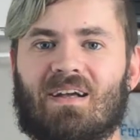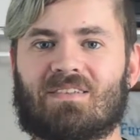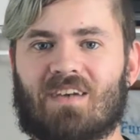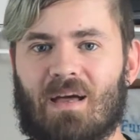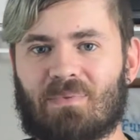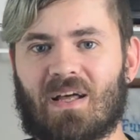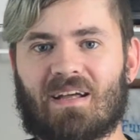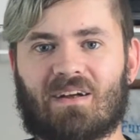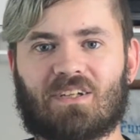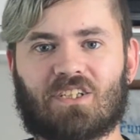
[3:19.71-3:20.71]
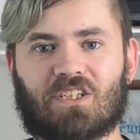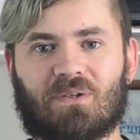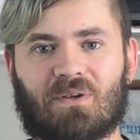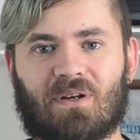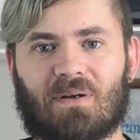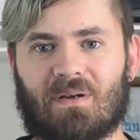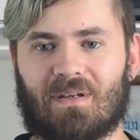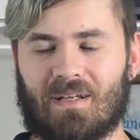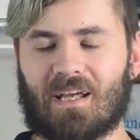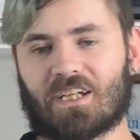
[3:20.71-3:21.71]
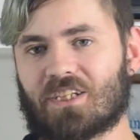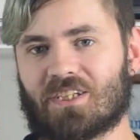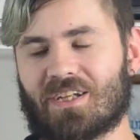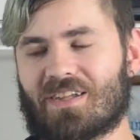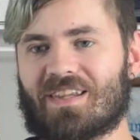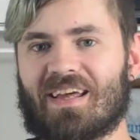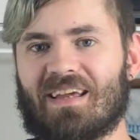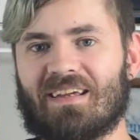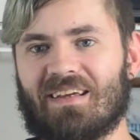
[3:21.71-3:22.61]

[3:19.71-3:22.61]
type light gun shooter-ish thing.